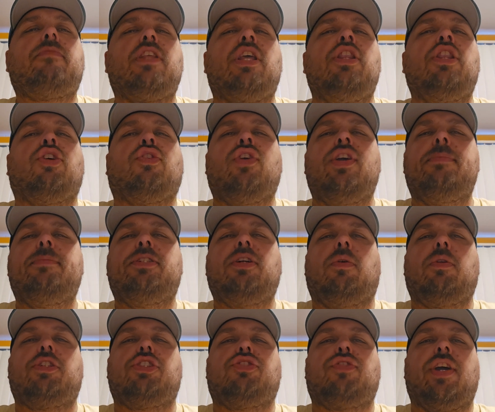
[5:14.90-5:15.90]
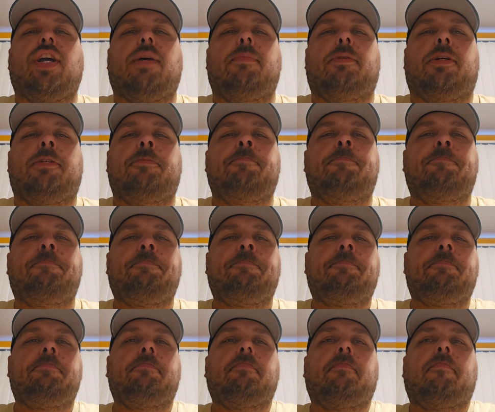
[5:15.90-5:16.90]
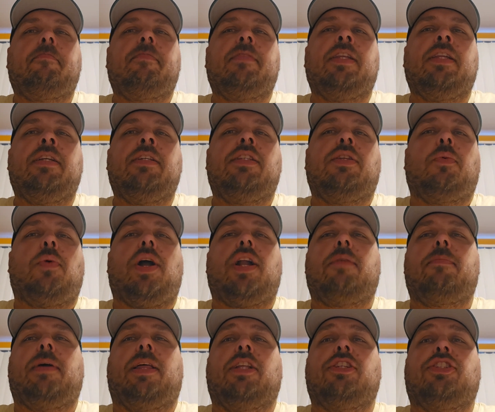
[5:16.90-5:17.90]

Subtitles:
The cream soda is drinkable. The watermelon